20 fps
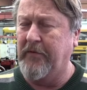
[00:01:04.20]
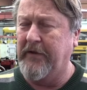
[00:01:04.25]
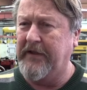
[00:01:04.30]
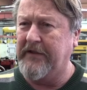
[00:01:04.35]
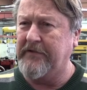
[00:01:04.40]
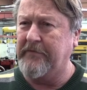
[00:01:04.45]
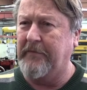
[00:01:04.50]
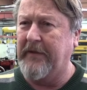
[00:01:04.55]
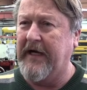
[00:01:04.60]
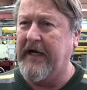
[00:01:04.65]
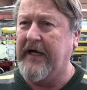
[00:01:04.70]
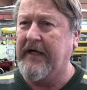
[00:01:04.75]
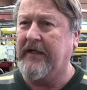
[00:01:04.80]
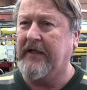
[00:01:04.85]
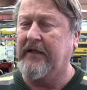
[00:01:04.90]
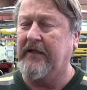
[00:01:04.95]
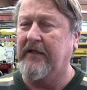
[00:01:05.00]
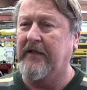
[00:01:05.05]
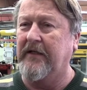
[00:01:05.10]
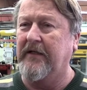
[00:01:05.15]
weeks back,
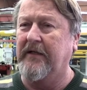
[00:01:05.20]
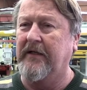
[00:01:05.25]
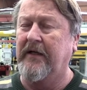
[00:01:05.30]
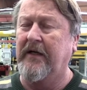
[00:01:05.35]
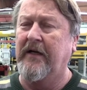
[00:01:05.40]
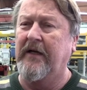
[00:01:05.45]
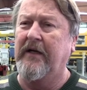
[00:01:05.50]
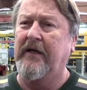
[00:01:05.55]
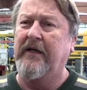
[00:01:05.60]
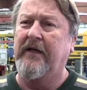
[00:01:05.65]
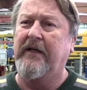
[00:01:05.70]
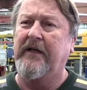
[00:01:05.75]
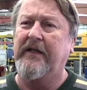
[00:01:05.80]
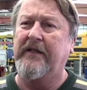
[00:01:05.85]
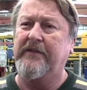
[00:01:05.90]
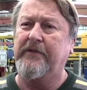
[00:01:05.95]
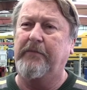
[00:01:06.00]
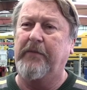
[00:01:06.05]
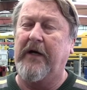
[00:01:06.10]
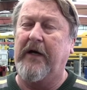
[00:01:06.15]
uh,
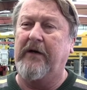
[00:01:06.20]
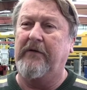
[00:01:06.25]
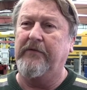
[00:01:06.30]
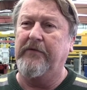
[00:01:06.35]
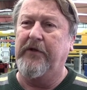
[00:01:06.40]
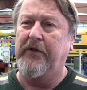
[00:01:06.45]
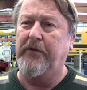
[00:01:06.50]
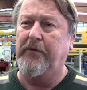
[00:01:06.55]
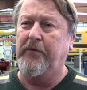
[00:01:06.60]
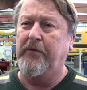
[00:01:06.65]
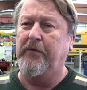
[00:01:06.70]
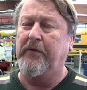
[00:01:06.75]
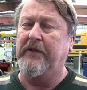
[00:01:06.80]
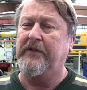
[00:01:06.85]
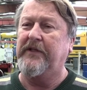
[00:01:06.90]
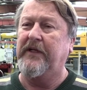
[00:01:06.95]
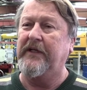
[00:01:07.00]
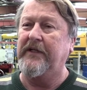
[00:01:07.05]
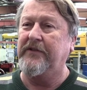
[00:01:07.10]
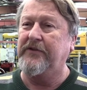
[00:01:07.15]
it's brought new
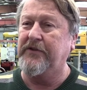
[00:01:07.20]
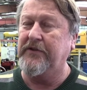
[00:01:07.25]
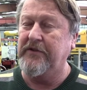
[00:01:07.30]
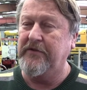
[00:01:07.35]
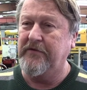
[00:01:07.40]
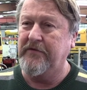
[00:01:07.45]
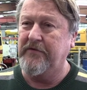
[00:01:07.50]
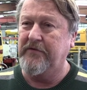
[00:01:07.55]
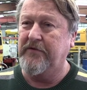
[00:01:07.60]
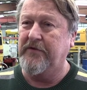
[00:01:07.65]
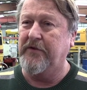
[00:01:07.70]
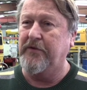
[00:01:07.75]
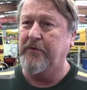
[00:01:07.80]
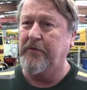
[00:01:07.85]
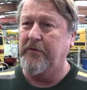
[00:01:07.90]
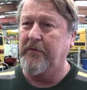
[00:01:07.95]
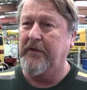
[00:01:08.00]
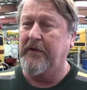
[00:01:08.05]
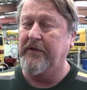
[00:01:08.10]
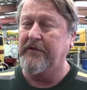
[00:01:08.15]
attention
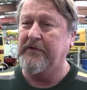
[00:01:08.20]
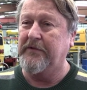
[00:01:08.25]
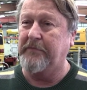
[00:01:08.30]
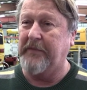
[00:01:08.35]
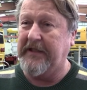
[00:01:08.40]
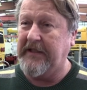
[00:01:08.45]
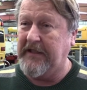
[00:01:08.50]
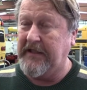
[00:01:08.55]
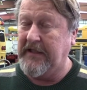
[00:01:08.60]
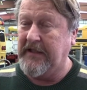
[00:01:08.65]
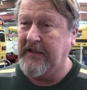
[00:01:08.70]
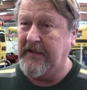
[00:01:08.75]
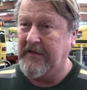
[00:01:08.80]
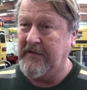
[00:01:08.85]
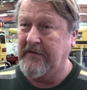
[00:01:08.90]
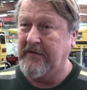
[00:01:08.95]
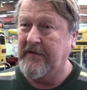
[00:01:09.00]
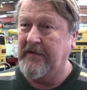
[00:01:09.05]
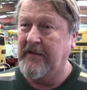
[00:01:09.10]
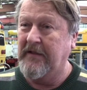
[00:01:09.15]
to uh, speeding.
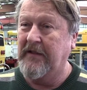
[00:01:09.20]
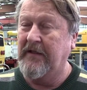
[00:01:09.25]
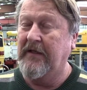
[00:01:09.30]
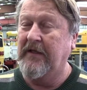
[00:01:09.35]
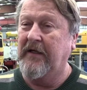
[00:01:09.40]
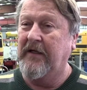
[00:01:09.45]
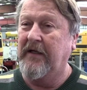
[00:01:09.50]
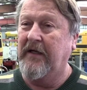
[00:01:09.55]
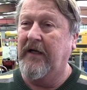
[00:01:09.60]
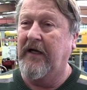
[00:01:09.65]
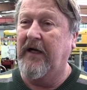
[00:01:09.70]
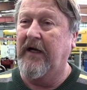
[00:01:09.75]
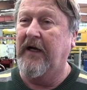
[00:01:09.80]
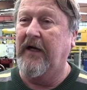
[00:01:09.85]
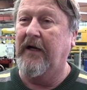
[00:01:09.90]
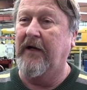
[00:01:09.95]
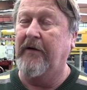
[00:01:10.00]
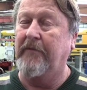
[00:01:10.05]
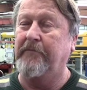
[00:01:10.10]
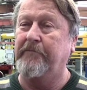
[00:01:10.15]

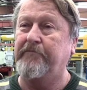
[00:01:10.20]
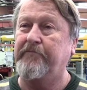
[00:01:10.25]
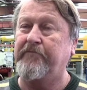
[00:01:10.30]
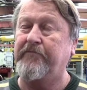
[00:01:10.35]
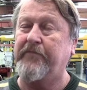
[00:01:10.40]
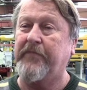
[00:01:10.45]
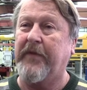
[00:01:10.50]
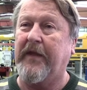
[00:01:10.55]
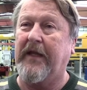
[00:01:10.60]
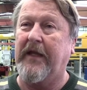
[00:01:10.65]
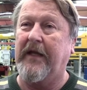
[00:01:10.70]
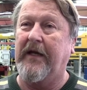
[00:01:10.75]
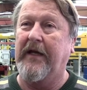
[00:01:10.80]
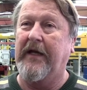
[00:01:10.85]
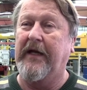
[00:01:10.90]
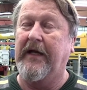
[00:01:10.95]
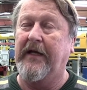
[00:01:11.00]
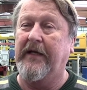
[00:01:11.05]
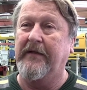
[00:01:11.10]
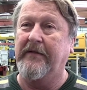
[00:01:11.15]
Um,
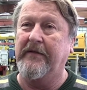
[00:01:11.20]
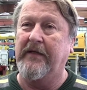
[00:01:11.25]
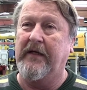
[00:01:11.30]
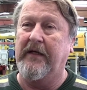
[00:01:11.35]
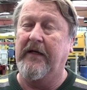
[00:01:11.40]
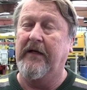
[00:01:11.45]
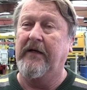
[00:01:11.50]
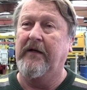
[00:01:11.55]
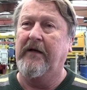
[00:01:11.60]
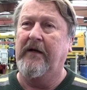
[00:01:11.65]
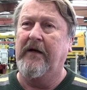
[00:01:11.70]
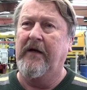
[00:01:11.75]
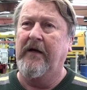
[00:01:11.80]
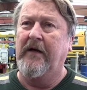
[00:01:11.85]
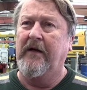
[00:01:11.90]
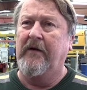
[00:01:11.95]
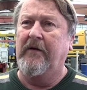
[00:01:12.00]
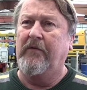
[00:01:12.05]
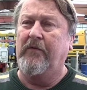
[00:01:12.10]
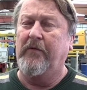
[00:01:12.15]
and uh,
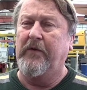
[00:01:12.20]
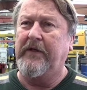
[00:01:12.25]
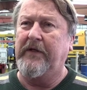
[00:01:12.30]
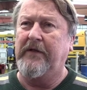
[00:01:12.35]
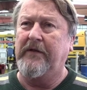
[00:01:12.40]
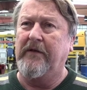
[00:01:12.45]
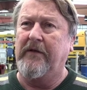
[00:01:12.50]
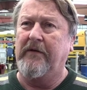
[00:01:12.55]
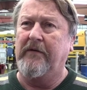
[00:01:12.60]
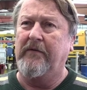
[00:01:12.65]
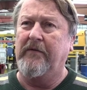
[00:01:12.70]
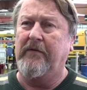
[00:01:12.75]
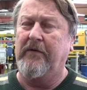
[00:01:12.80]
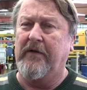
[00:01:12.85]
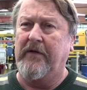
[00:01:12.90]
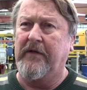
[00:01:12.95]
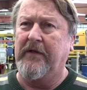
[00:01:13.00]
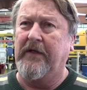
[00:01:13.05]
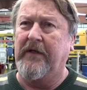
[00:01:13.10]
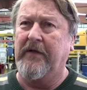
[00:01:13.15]
we uh,
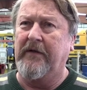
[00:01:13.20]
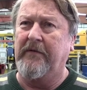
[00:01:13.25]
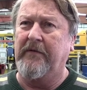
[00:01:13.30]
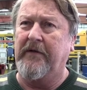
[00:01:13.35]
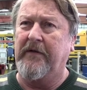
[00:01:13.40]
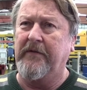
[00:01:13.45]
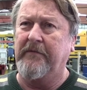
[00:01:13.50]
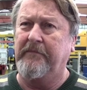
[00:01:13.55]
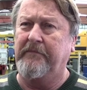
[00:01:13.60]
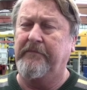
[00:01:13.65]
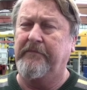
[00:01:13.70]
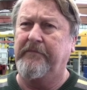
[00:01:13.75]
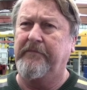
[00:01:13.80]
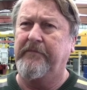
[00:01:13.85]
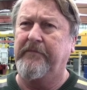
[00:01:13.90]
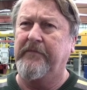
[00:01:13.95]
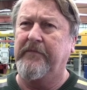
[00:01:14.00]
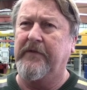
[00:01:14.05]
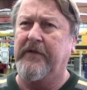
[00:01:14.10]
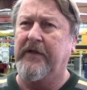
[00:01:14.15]
the
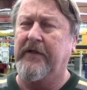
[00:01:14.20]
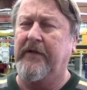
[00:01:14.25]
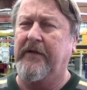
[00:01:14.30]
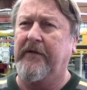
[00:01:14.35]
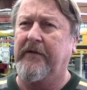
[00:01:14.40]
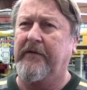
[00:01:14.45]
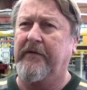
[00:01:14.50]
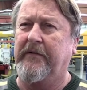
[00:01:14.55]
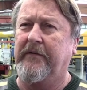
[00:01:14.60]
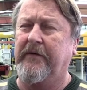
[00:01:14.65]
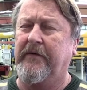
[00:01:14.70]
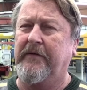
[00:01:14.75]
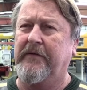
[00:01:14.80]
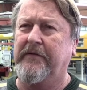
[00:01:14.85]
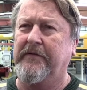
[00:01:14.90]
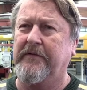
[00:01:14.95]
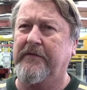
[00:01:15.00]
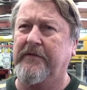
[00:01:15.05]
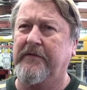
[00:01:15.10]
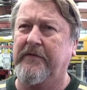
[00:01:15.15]
the
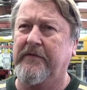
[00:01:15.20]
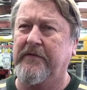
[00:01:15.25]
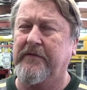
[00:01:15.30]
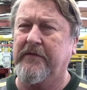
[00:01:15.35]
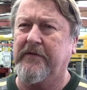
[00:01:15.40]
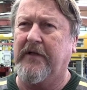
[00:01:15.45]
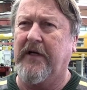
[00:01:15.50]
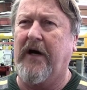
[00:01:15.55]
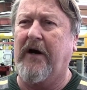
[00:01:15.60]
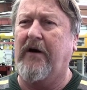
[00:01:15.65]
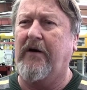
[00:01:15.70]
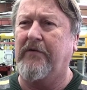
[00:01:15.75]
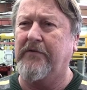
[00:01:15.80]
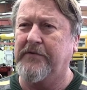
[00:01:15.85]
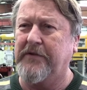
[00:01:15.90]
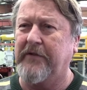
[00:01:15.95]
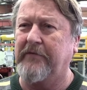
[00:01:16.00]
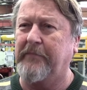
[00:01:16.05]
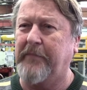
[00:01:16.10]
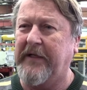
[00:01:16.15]

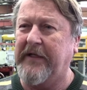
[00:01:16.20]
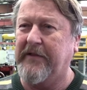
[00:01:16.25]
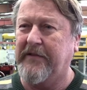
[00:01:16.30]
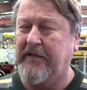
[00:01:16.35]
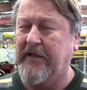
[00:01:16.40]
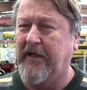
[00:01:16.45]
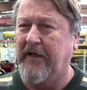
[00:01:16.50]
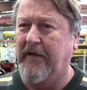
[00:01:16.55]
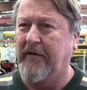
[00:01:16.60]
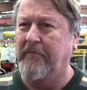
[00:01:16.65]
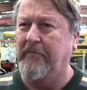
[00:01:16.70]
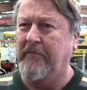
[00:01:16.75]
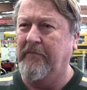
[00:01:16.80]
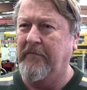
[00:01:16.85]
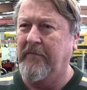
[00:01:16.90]
calls have picked up.